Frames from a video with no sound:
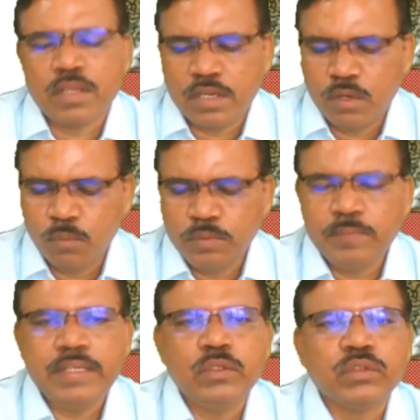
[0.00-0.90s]
now we
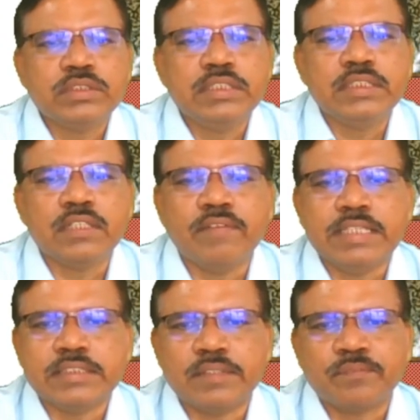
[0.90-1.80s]
will use this
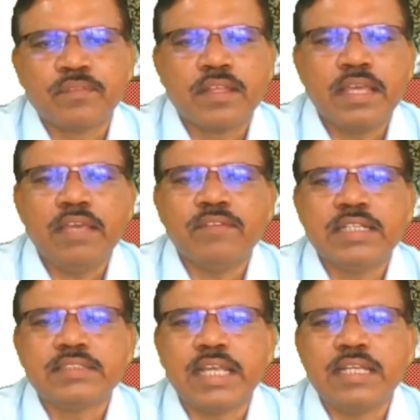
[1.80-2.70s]
equation,
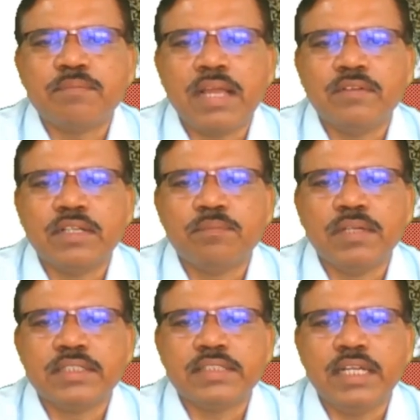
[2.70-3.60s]
a1 sin phi 1
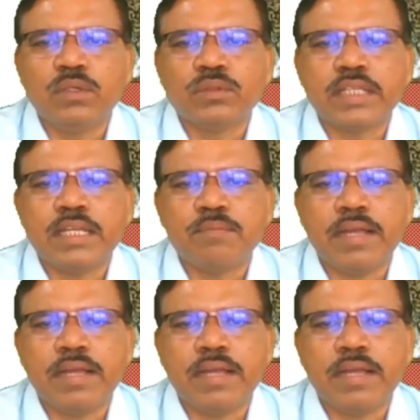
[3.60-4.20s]
plus a2 sin